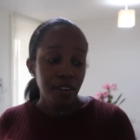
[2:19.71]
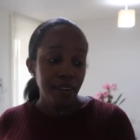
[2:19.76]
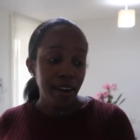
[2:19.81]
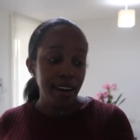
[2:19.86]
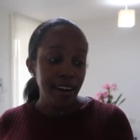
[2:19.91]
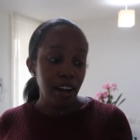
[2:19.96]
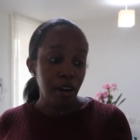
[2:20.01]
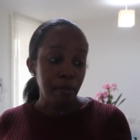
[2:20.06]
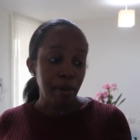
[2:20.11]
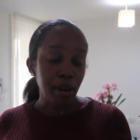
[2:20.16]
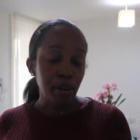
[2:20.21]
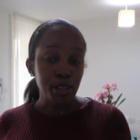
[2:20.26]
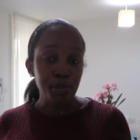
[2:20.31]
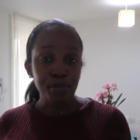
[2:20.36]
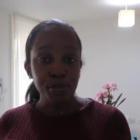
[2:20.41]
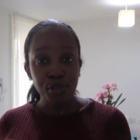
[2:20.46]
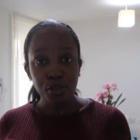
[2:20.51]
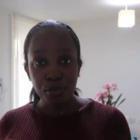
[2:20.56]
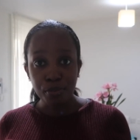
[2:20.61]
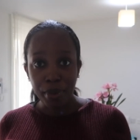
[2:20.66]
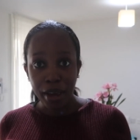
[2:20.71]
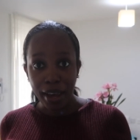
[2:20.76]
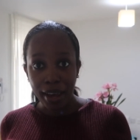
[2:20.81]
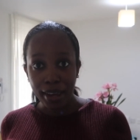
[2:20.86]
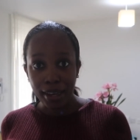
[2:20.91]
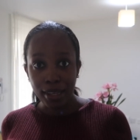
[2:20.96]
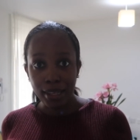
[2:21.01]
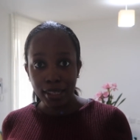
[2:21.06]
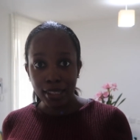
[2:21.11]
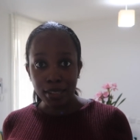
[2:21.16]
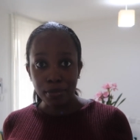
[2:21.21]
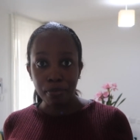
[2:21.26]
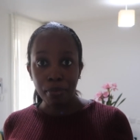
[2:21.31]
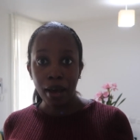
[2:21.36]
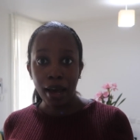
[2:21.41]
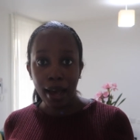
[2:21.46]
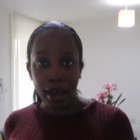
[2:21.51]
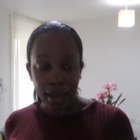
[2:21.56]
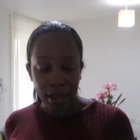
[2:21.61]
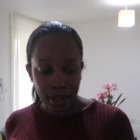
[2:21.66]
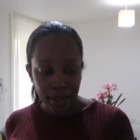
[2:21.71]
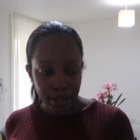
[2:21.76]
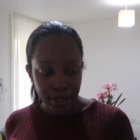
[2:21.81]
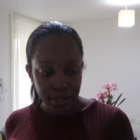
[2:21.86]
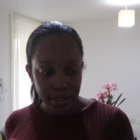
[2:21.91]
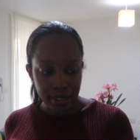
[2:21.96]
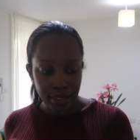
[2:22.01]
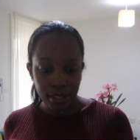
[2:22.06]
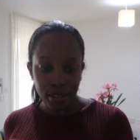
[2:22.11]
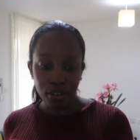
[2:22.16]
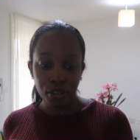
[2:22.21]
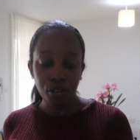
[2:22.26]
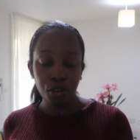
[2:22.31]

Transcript: Right now, my hospital bag is packed,